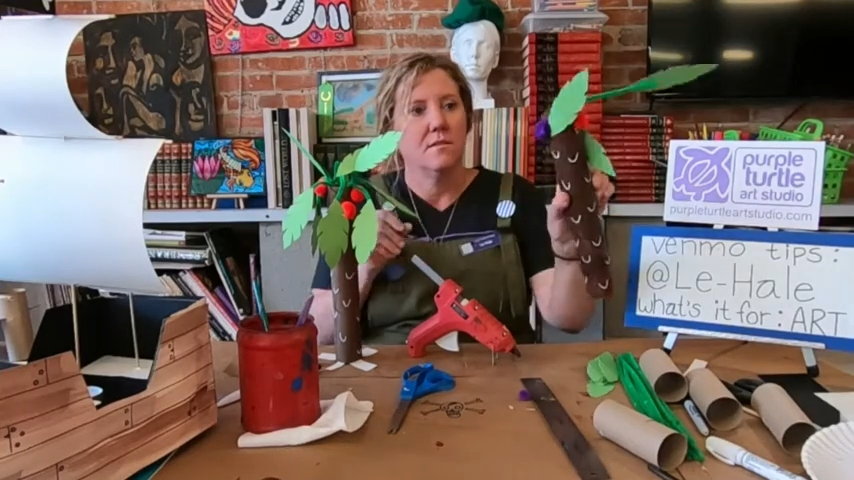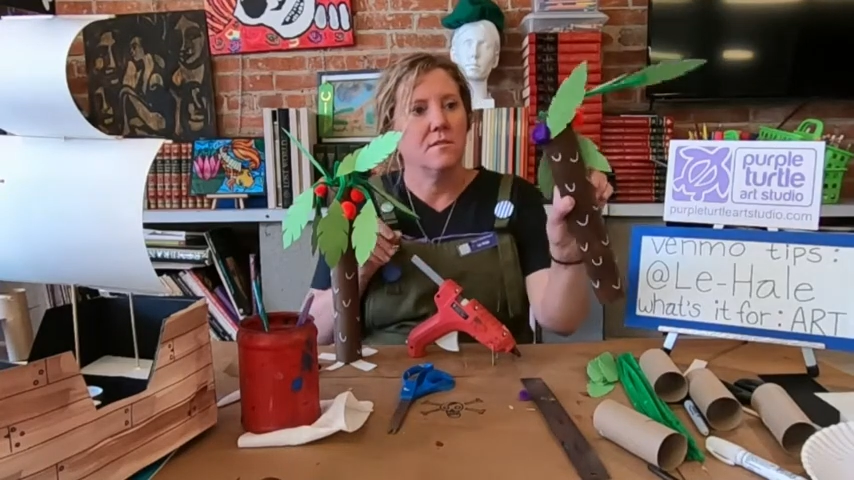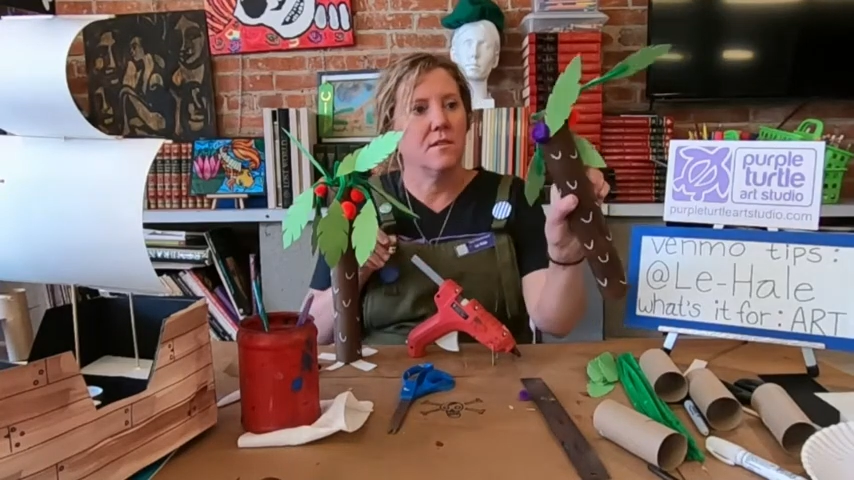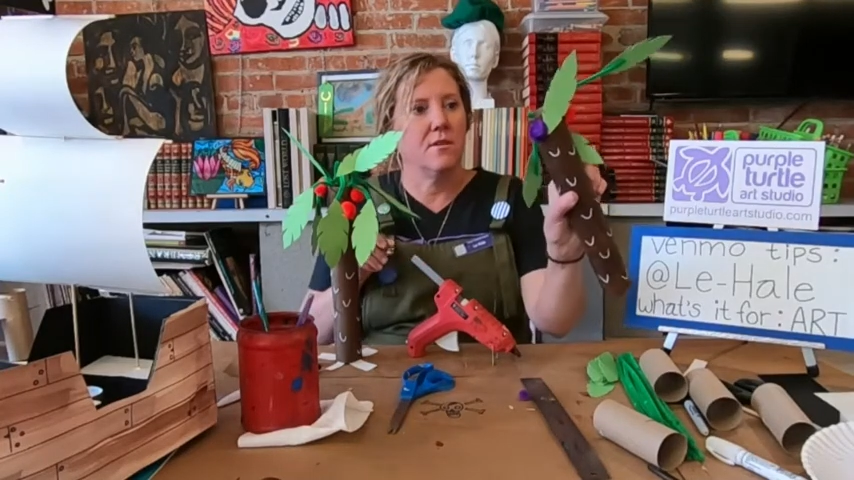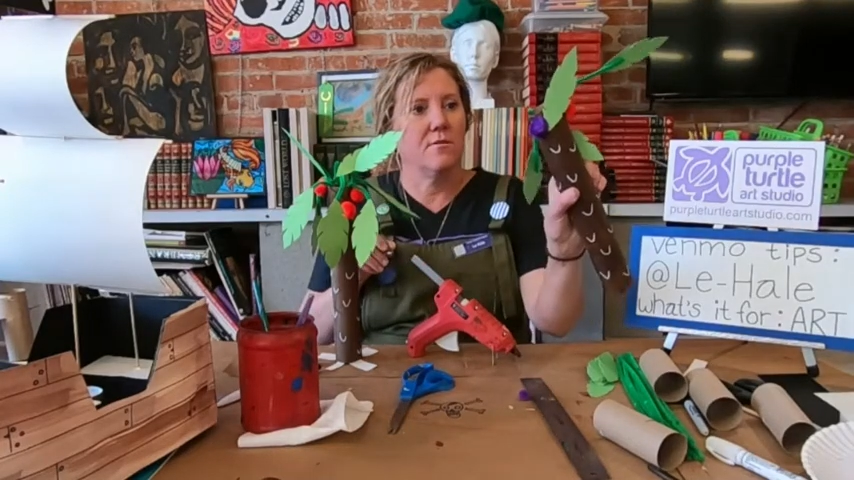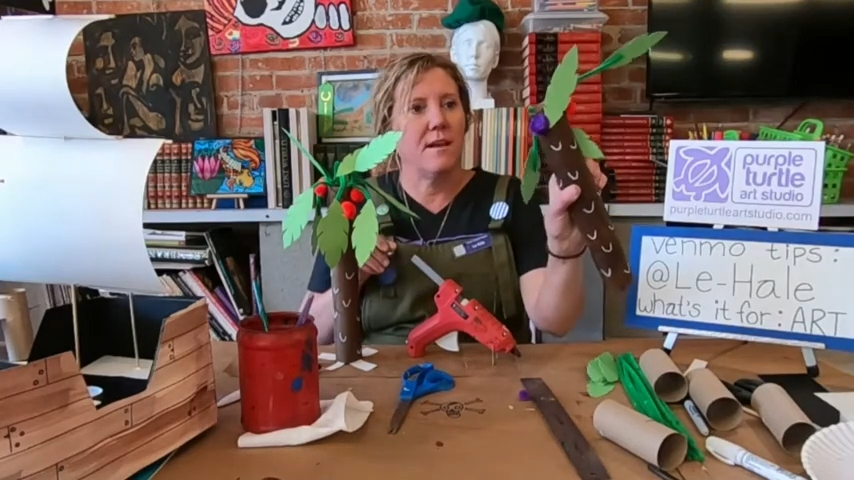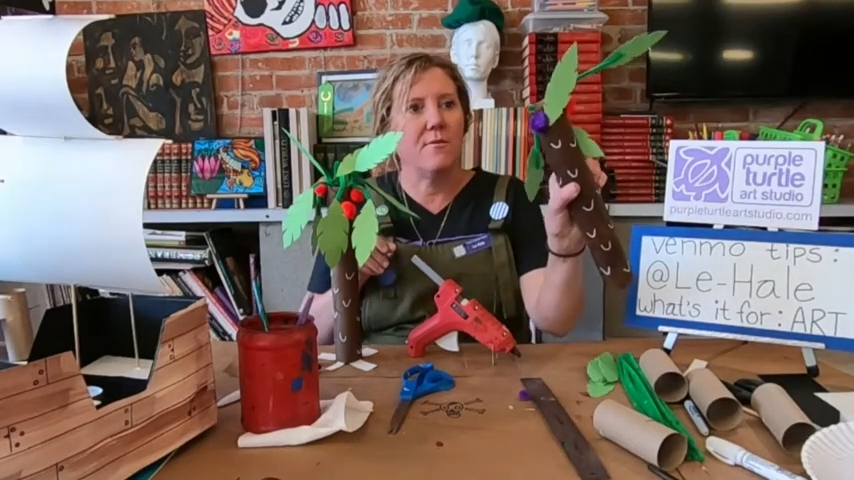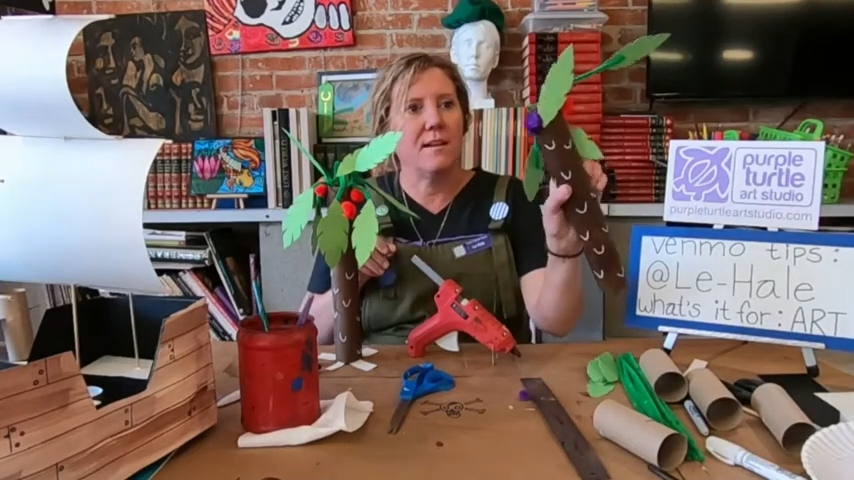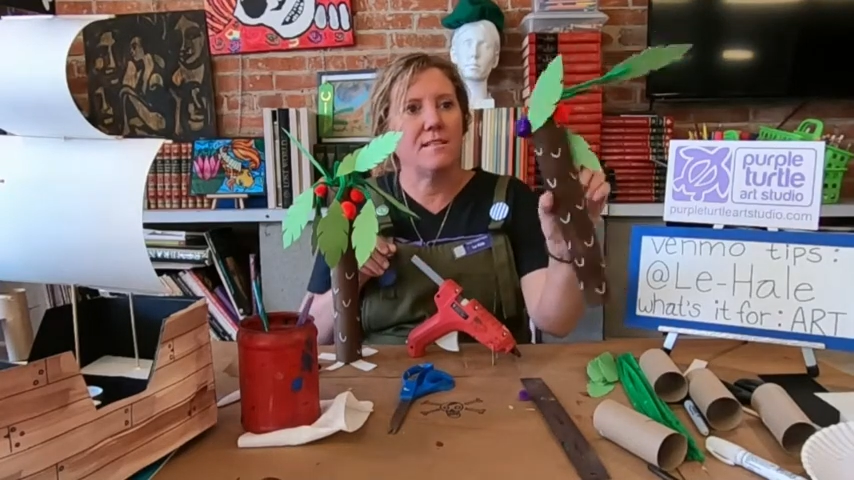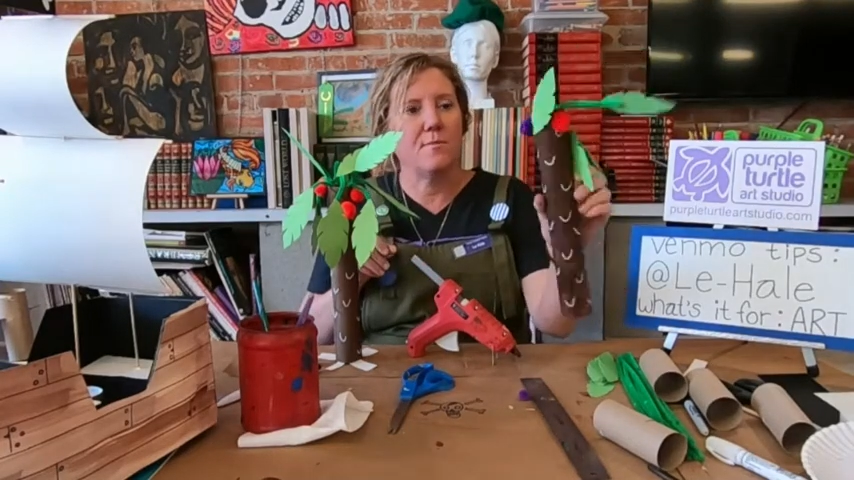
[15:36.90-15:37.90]
So that
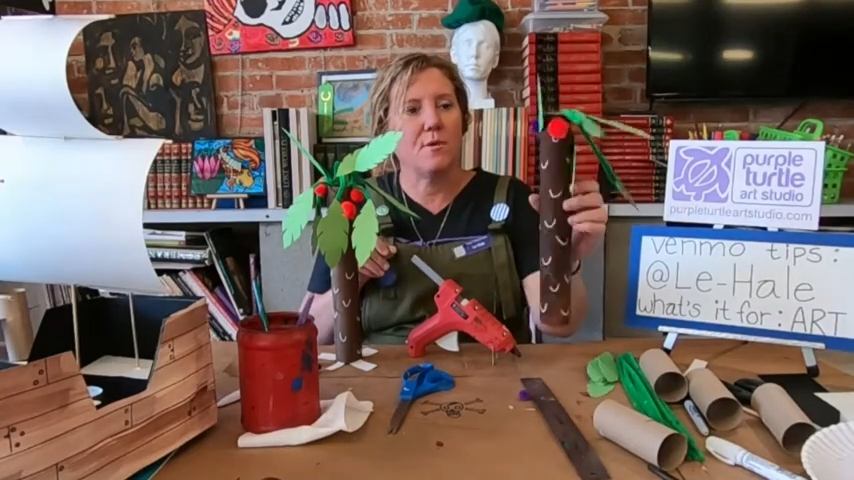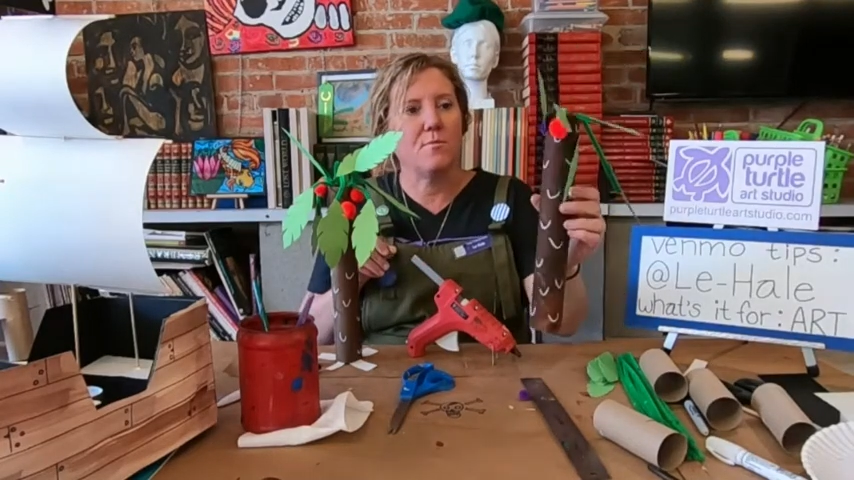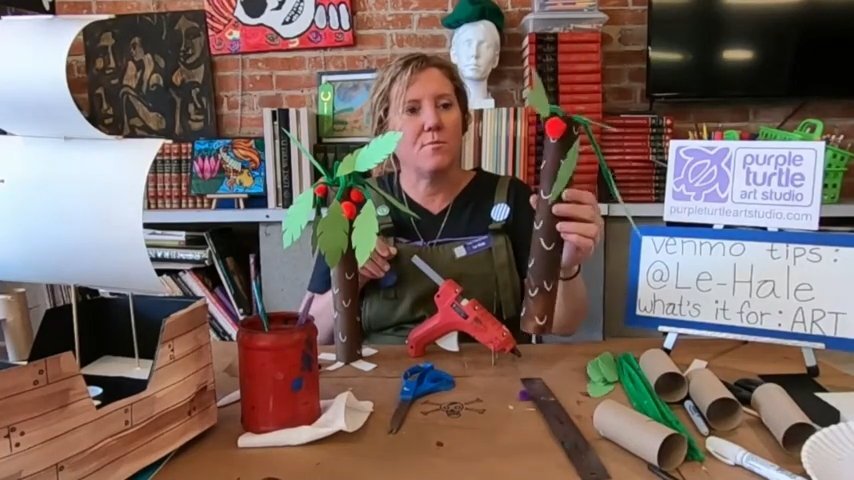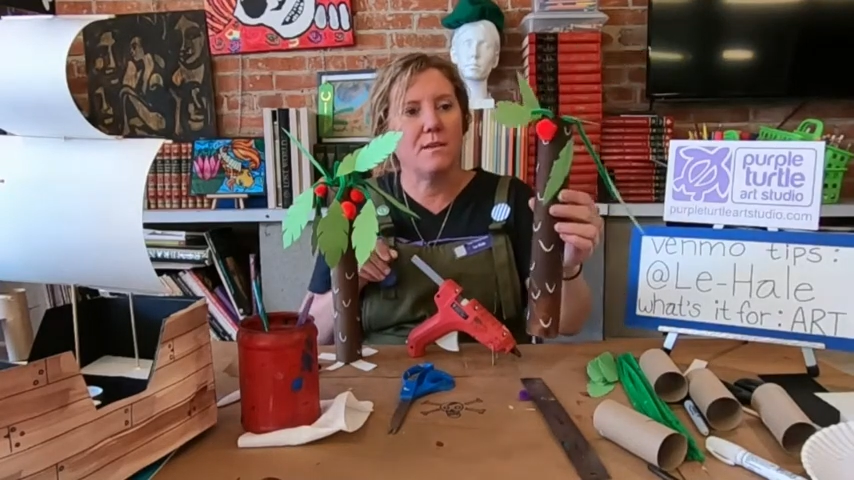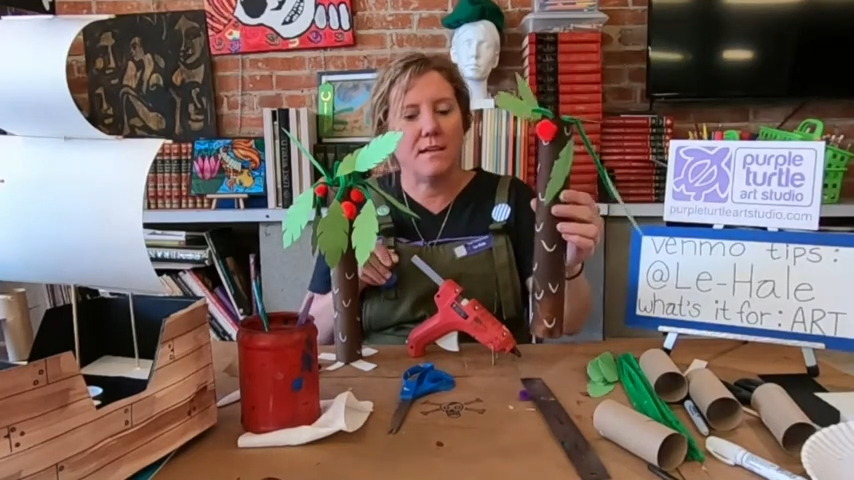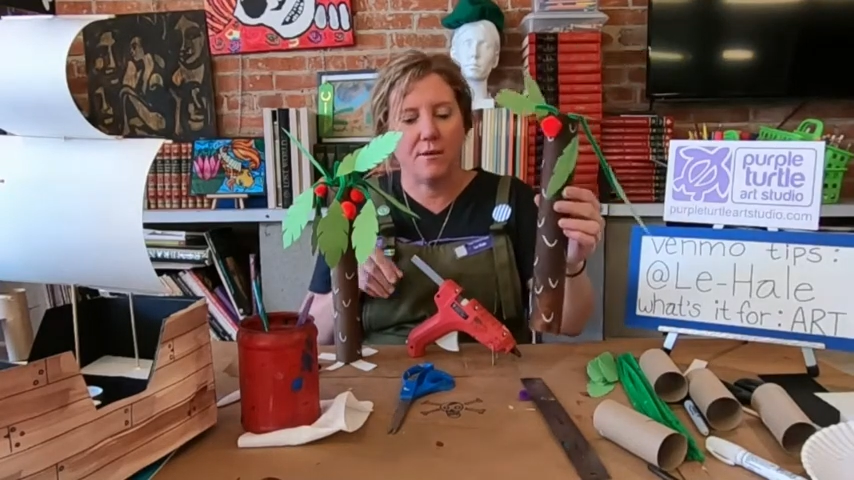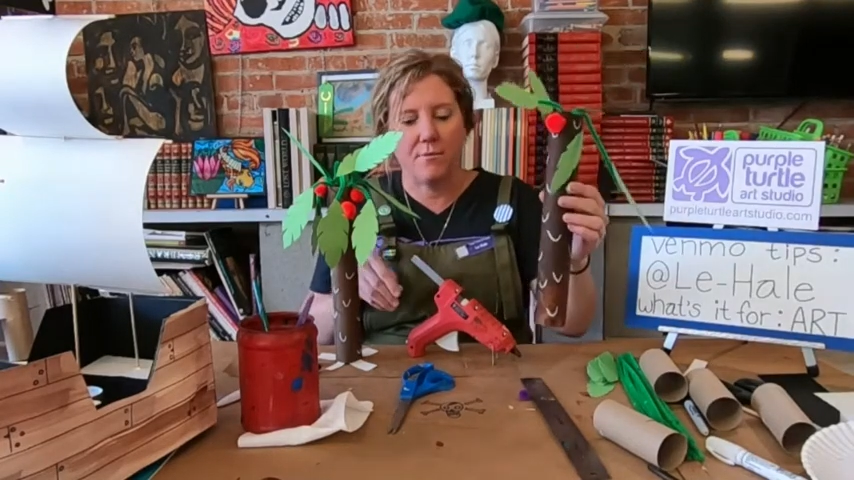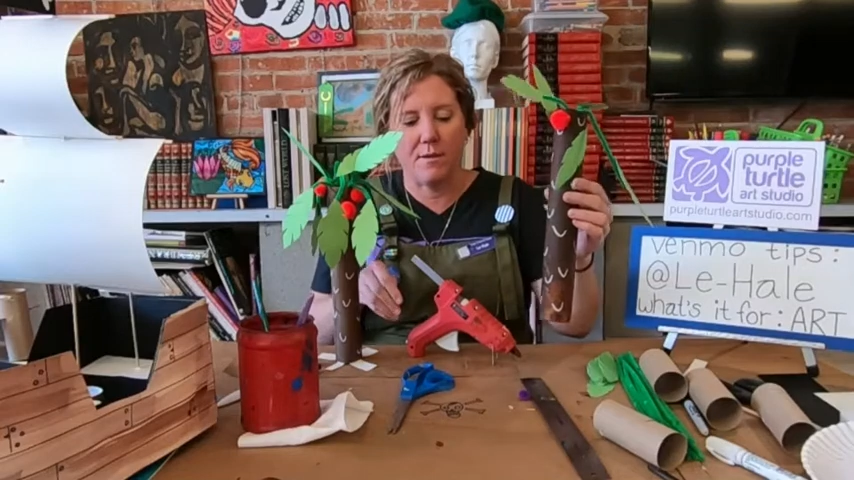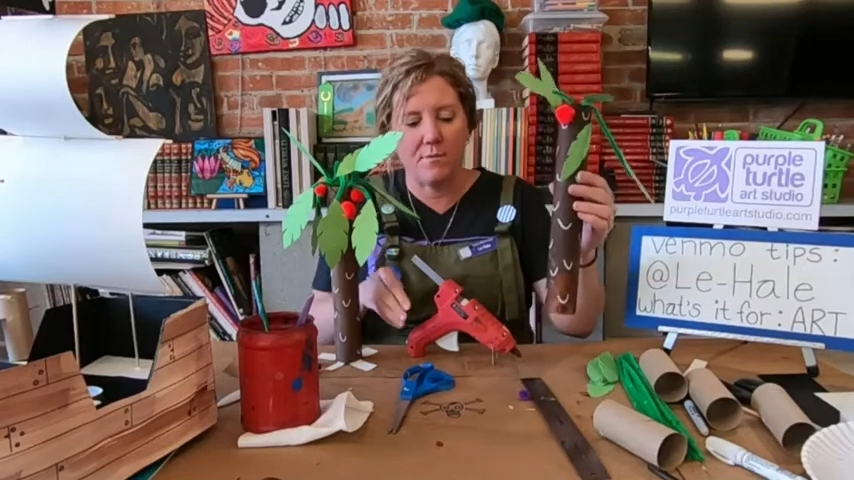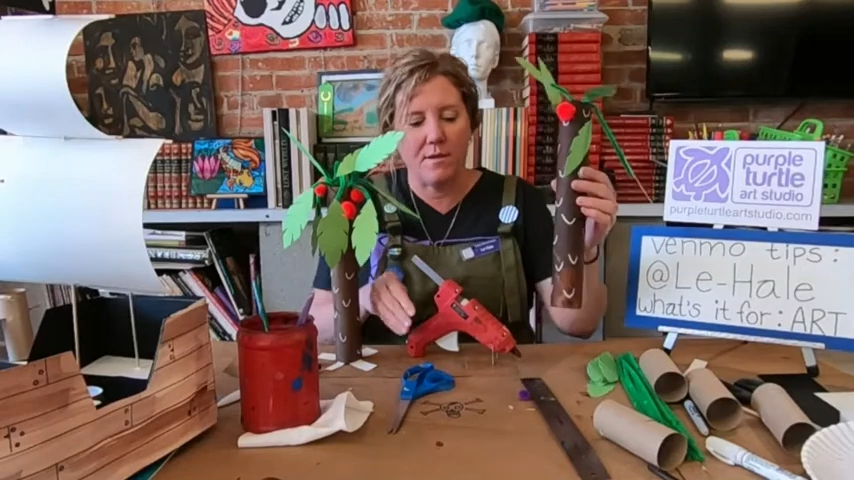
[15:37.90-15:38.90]
one has a purple one and a
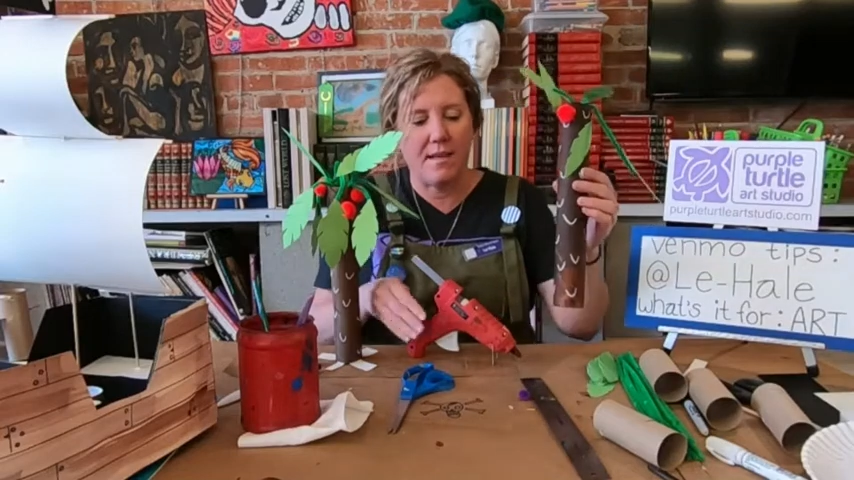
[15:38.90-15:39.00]
red one.